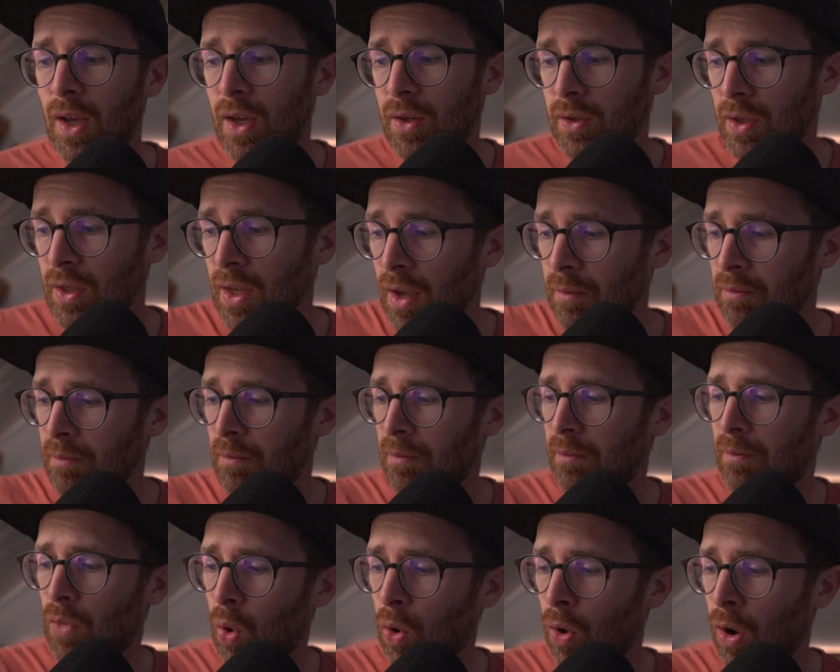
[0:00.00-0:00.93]
So yeah,
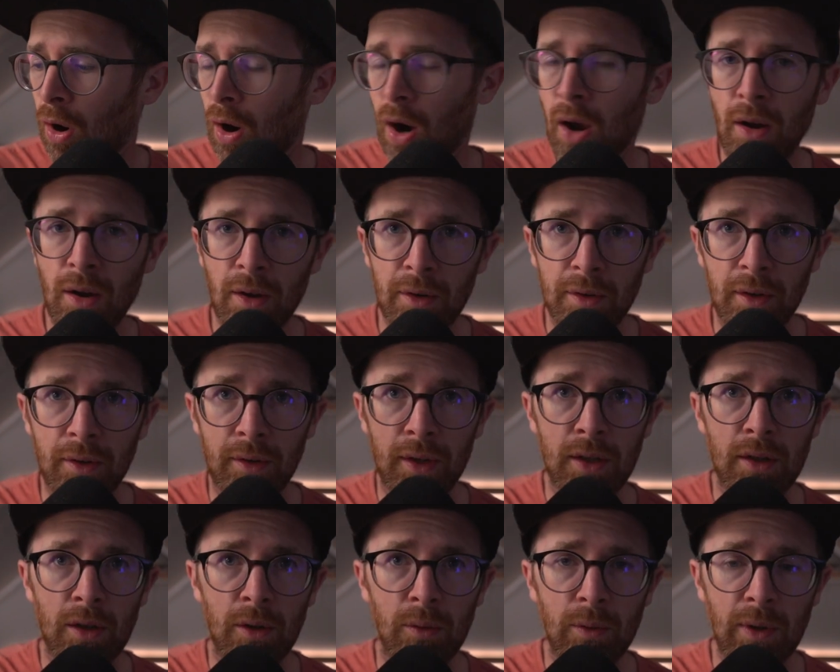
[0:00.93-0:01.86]
more on
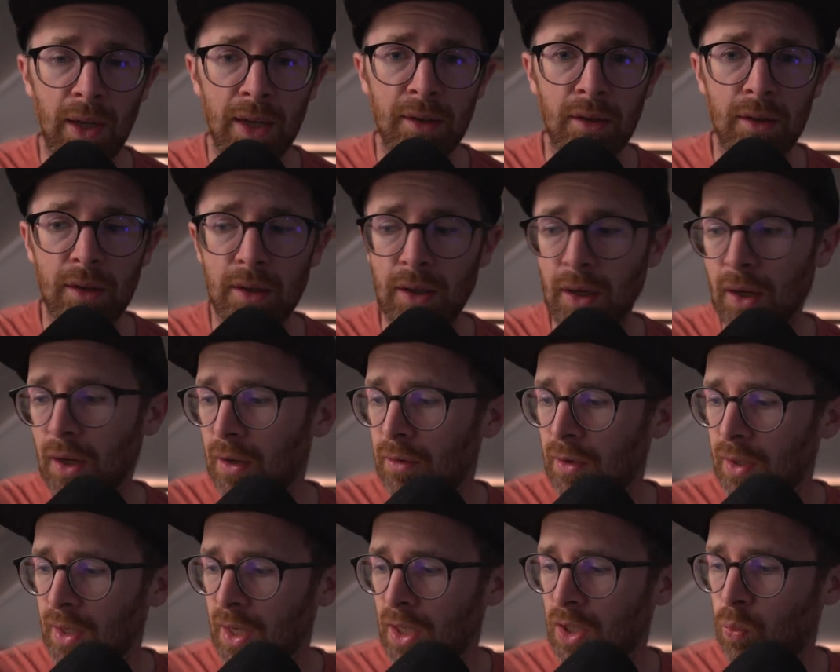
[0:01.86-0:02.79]
this cool lens in
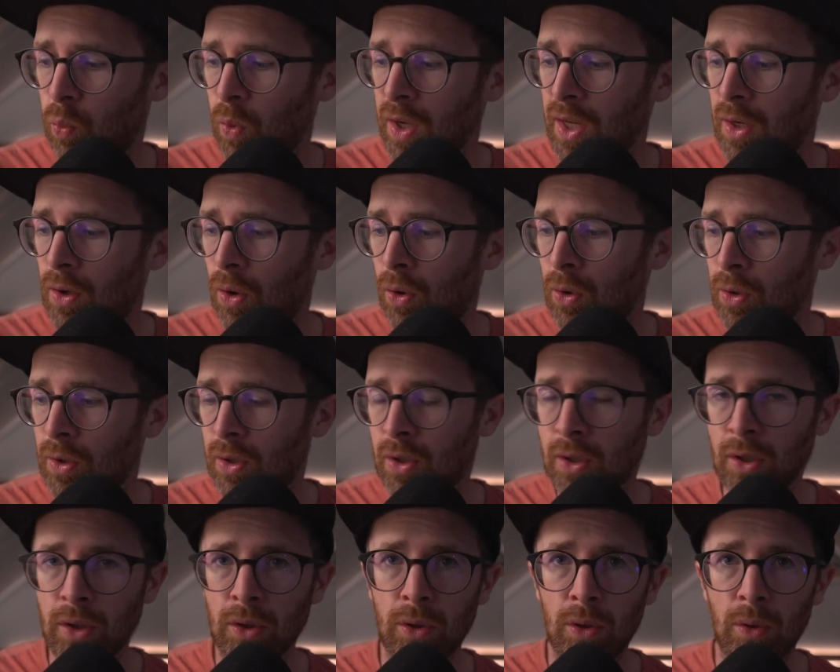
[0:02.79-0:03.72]
the next week or
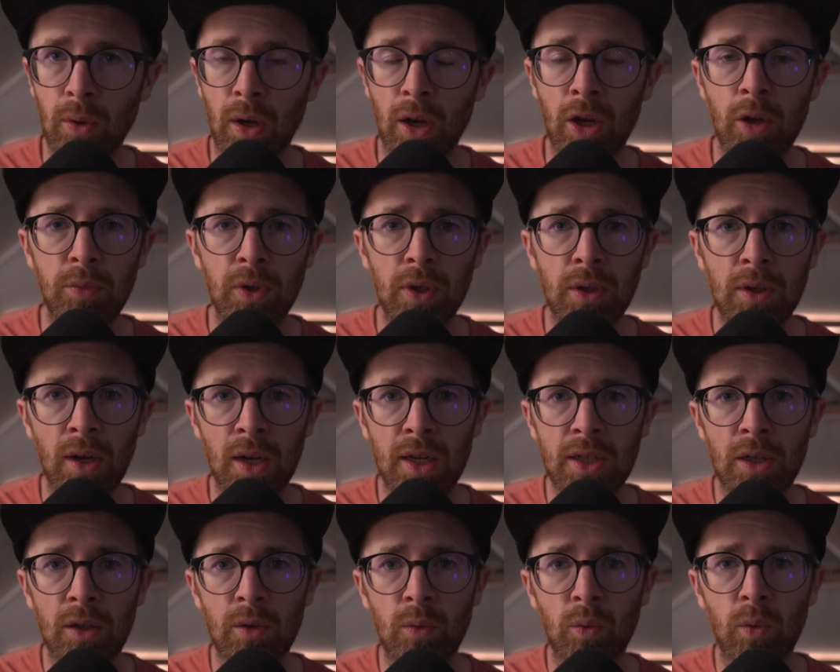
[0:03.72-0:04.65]
two. I hope you
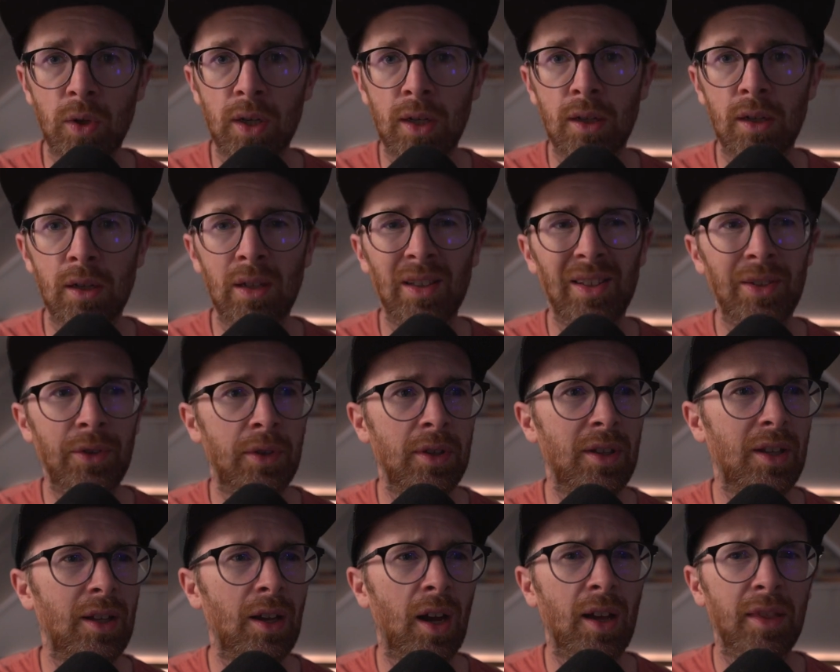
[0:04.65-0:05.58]
guys are well.
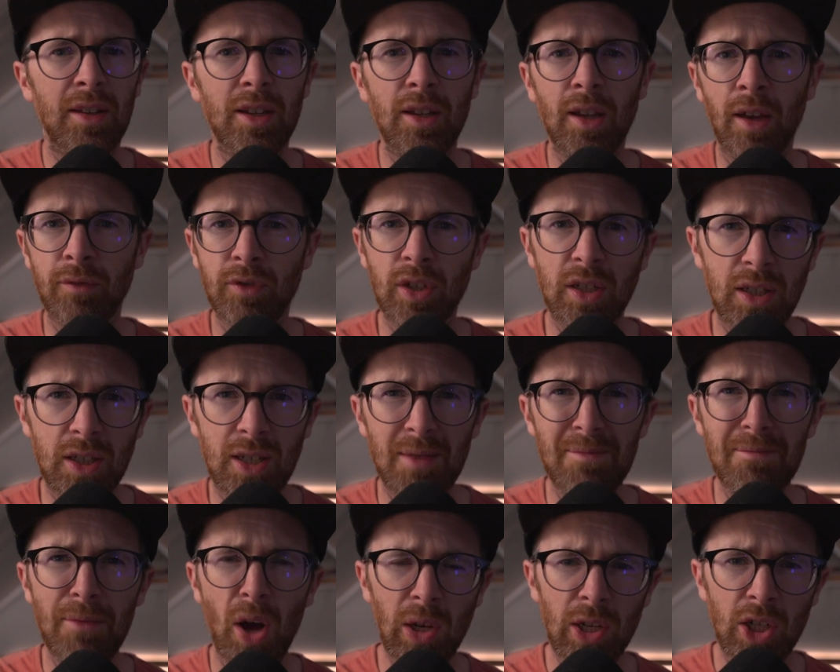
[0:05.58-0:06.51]
I think you have to
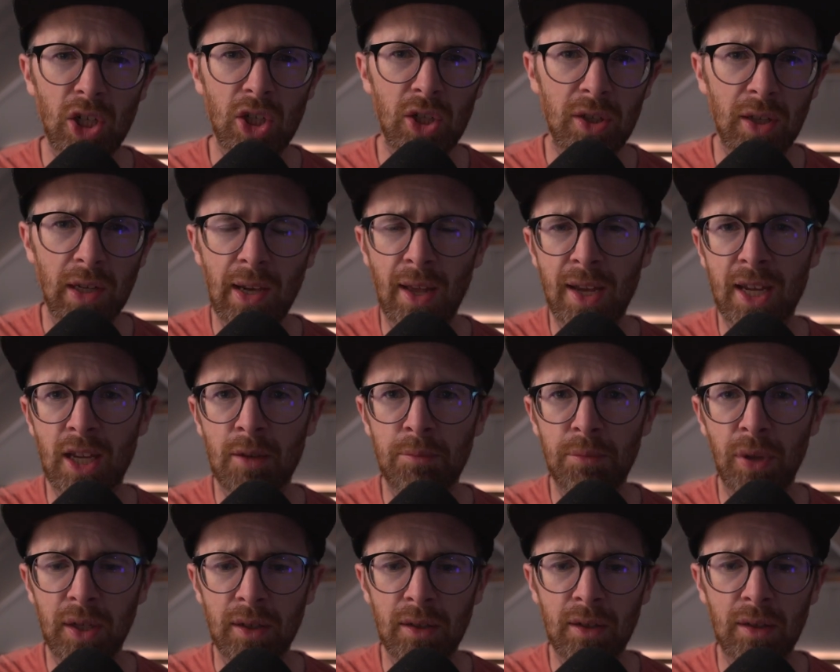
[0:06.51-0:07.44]
demolish the like
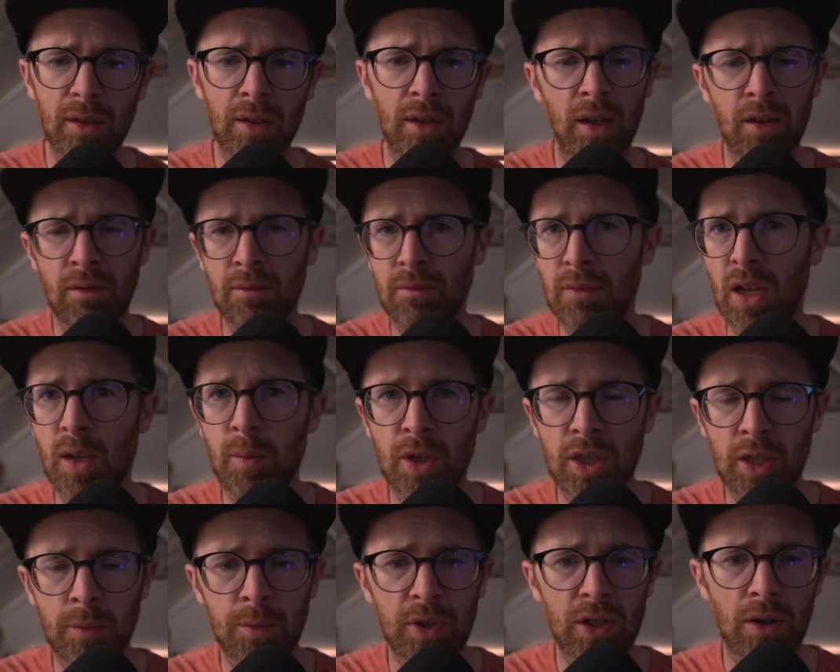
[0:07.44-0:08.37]
button and maybe
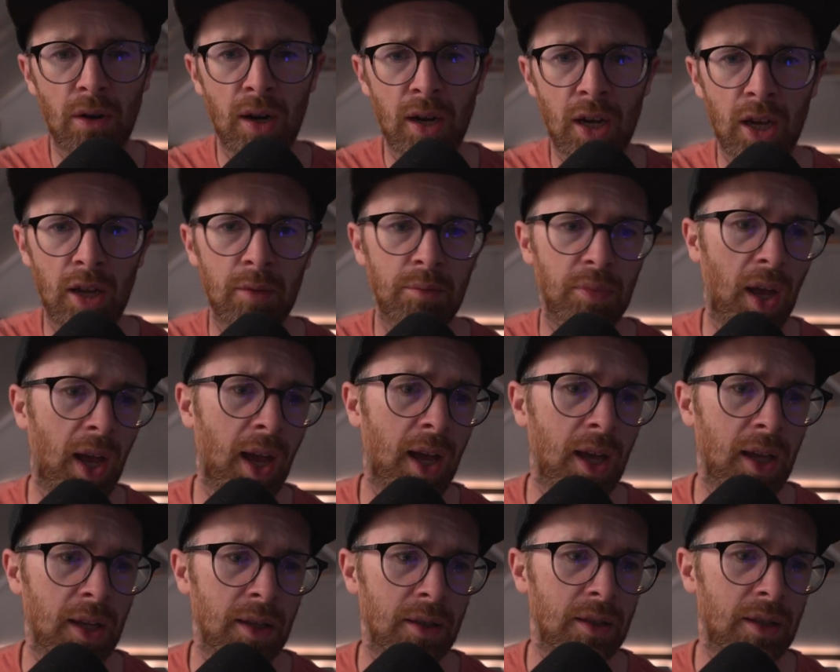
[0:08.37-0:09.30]
subscribe.
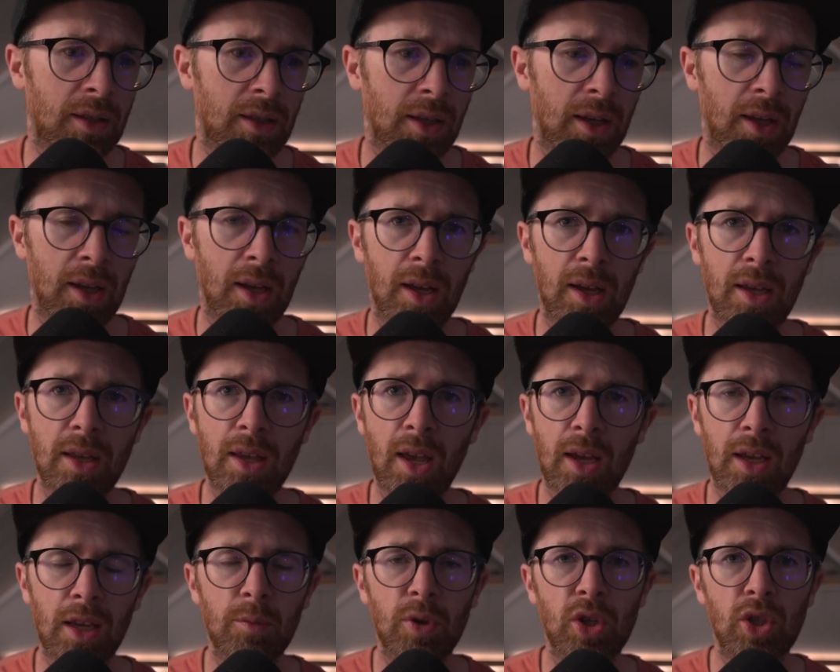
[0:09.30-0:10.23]
And yeah,
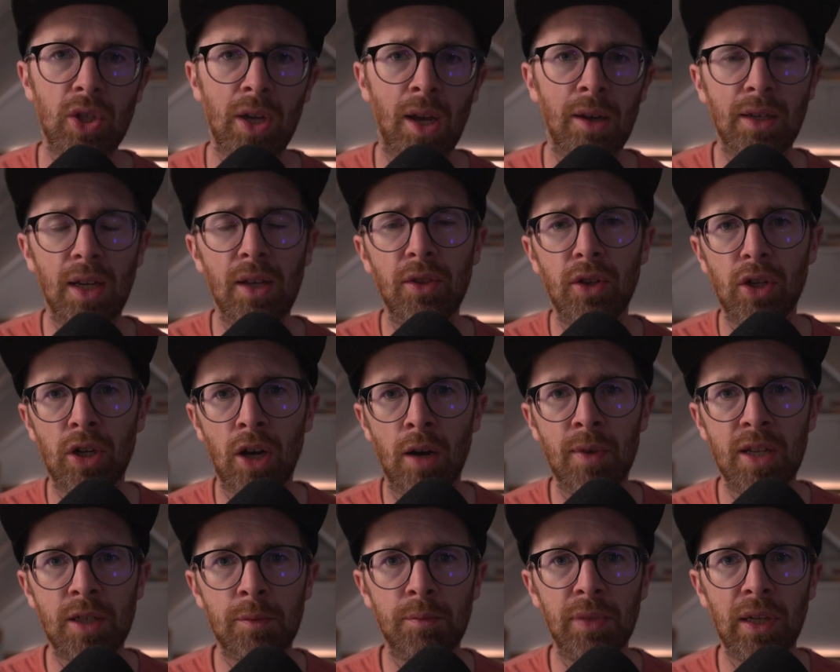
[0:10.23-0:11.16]
give me a shout in the
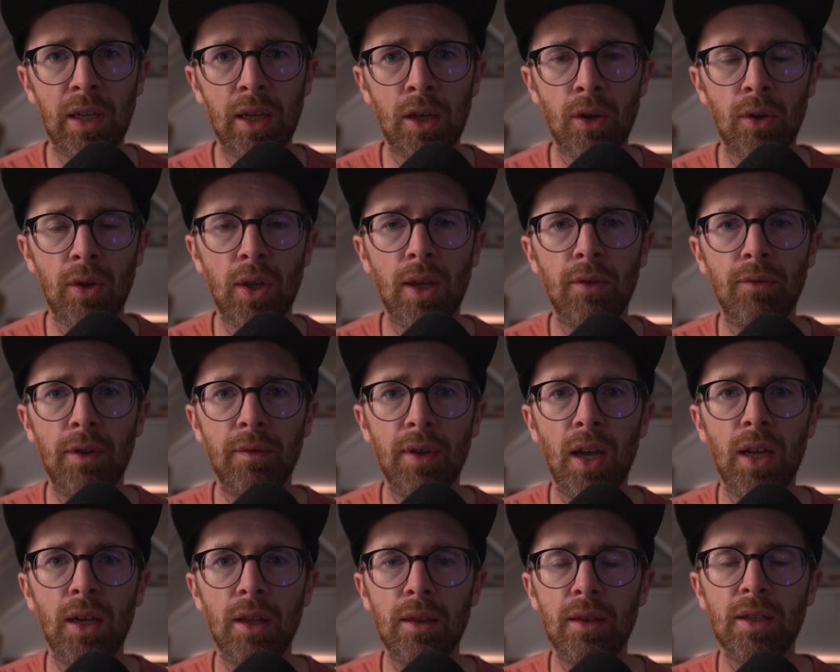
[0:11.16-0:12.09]
comments below if you have
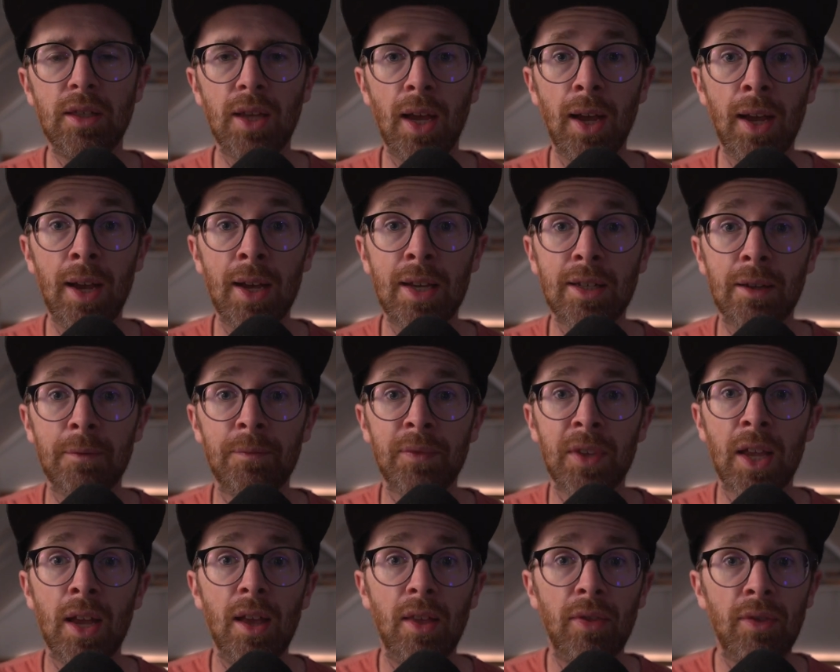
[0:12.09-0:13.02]
anything to add.
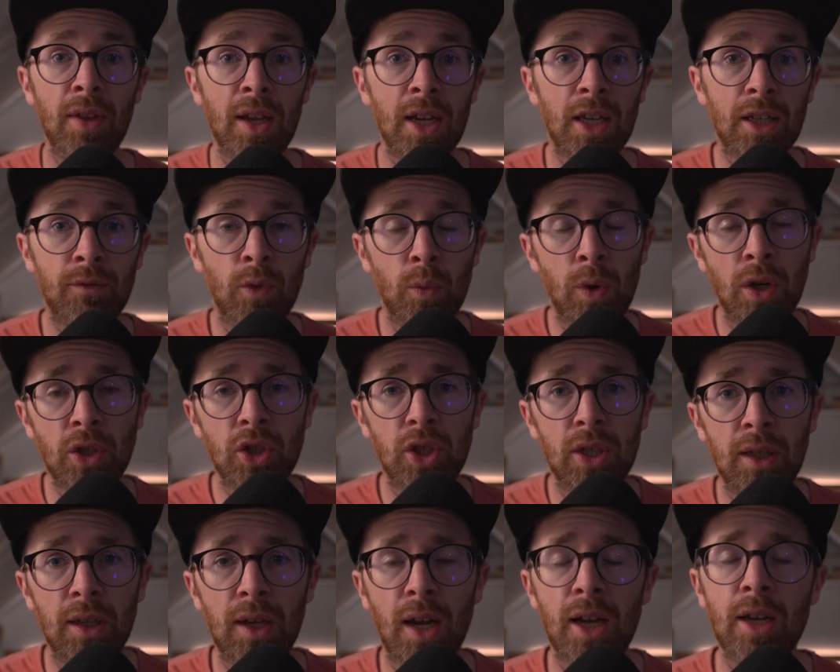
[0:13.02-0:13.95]
Thanks for
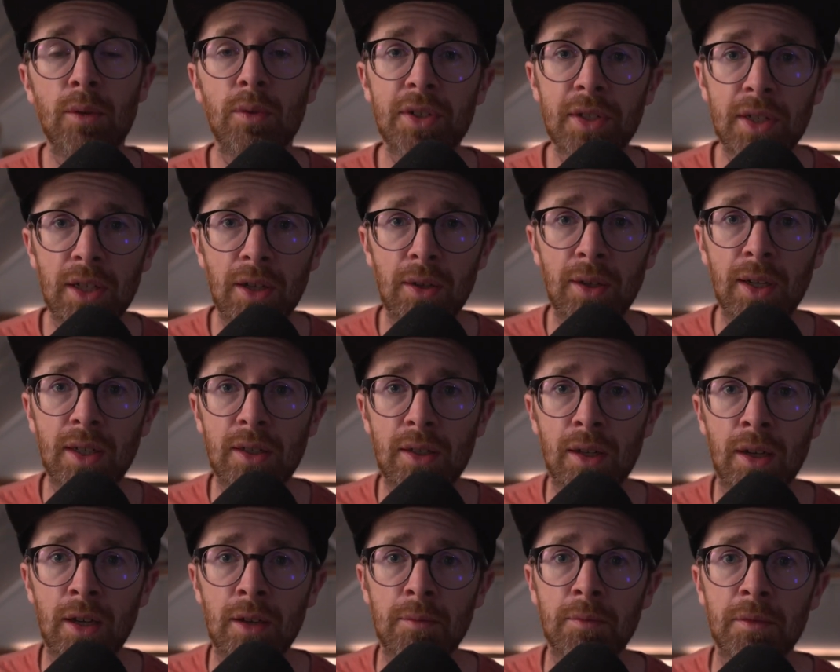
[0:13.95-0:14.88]
watching. I will see you next
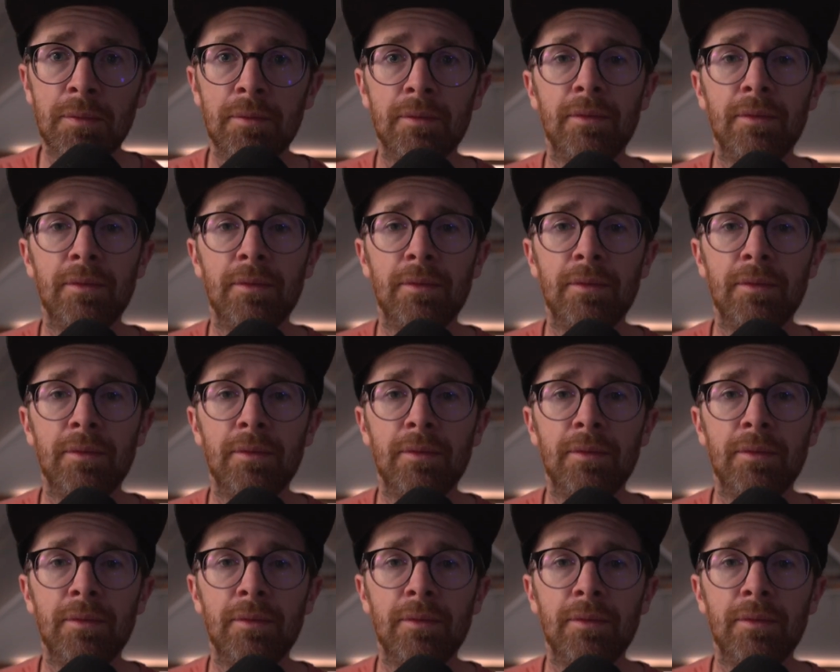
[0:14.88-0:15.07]
time.